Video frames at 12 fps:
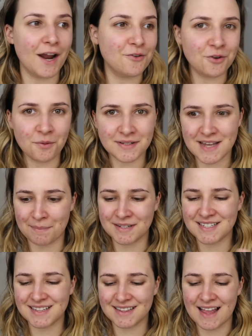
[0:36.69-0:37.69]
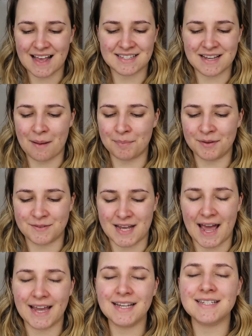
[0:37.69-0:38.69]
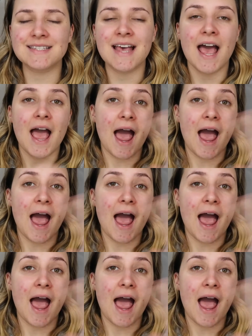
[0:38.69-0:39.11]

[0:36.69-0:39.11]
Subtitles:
I don't know what's happened in the last couple of days,